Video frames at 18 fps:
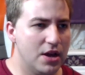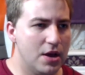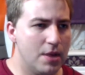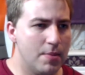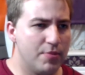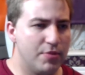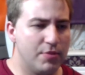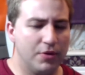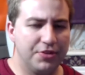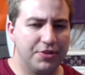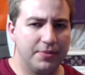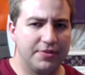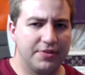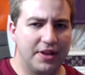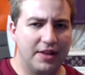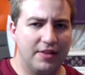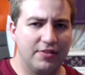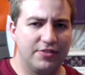promote
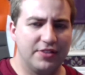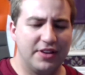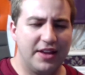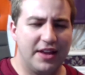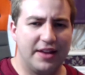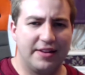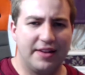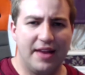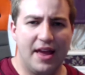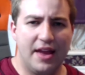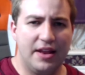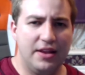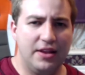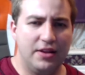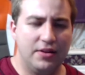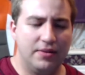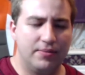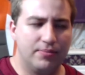themselves, they get
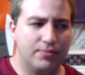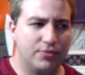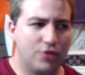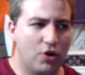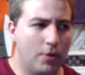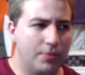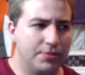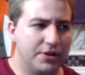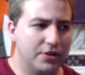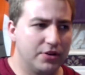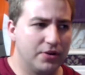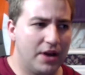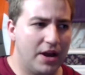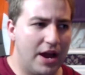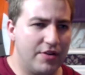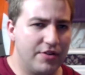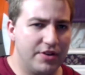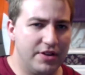any Tom, Dick or
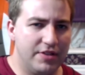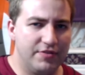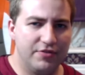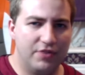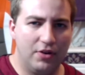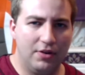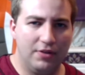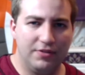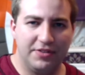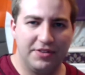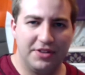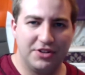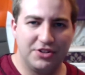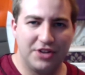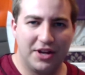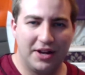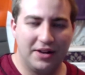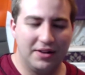Harry involved in their
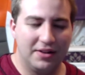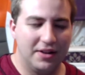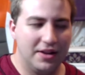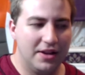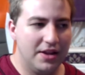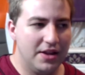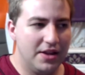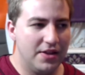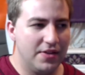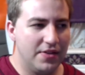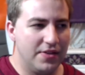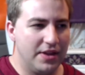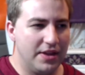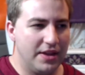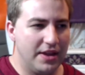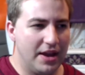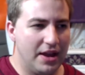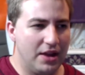channel, they
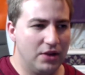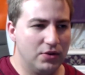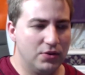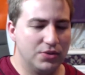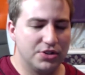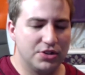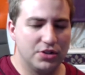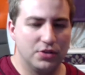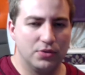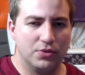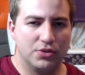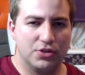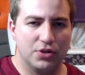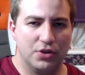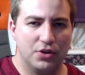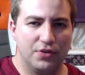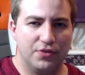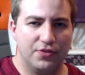get loads and loads
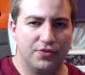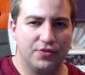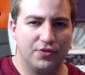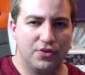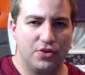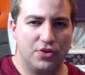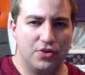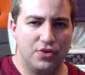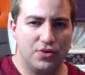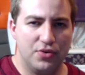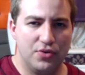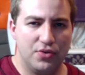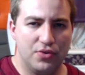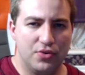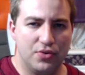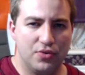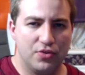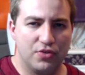of
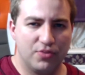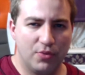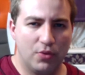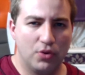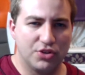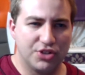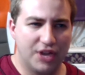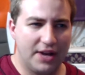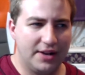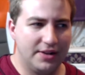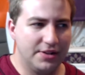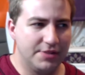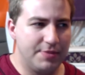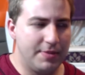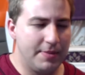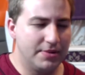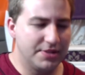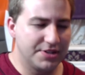small channels,
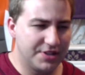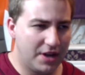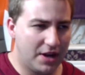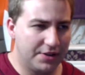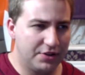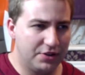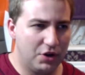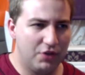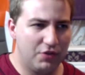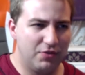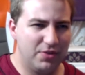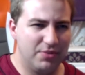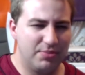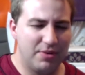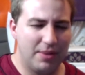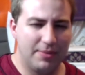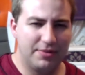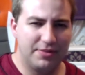people starting off with
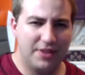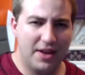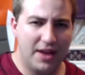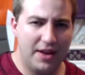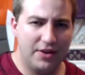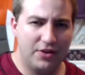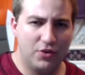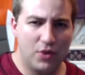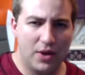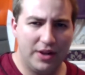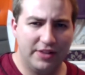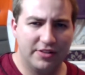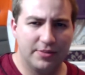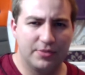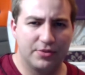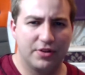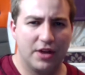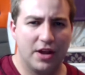perhaps 10, 20
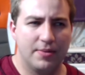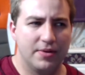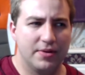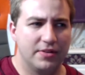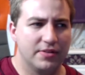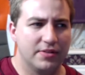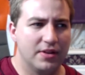subscribers,